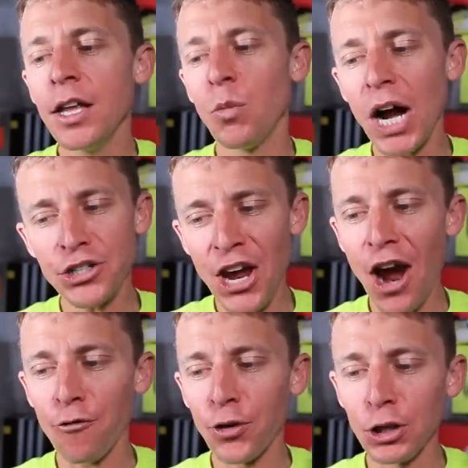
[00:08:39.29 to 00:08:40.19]
Watch
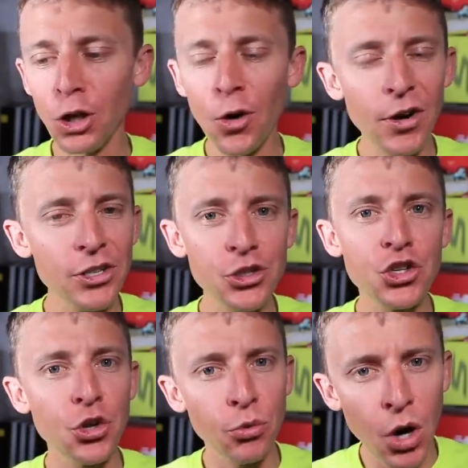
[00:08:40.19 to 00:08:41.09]
out for Lawrence
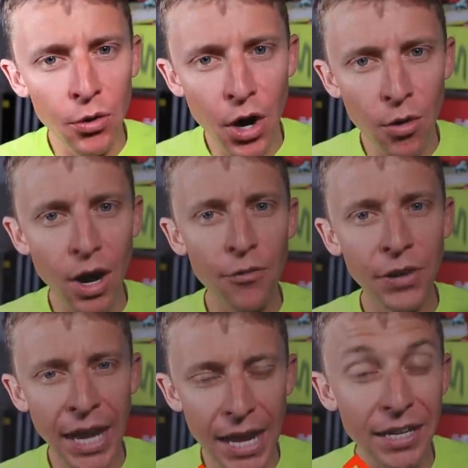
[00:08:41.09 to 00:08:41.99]
Cherono of
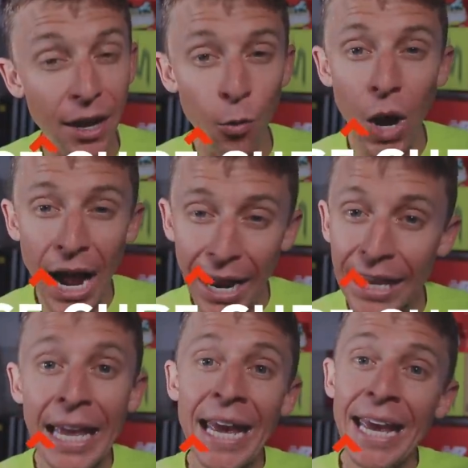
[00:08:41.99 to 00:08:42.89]
Kenya.
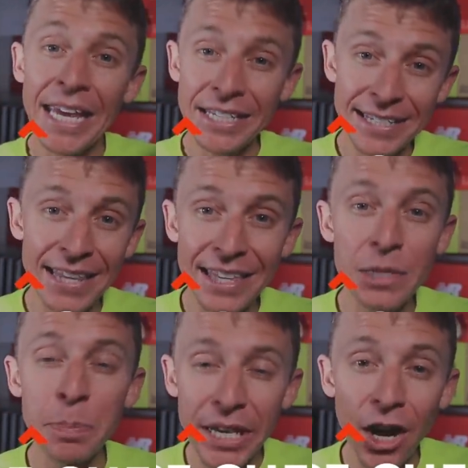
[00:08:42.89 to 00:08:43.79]
Why? He set
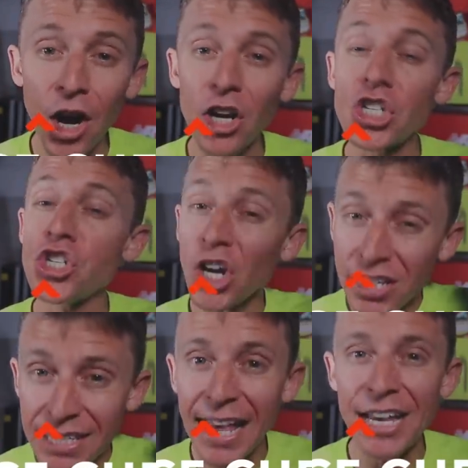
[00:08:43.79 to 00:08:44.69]
this PR
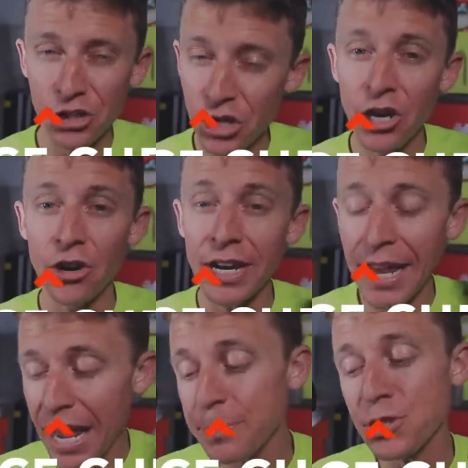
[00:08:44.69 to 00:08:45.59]
just last year in
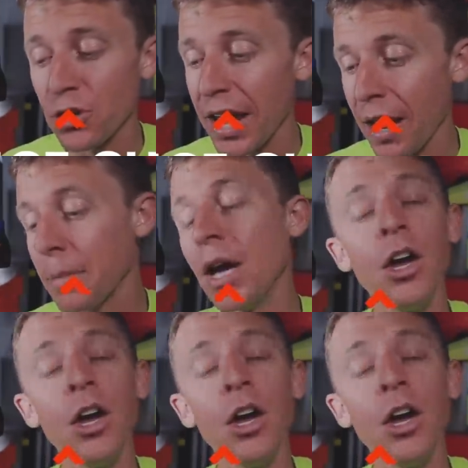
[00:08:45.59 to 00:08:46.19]
Amsterdam.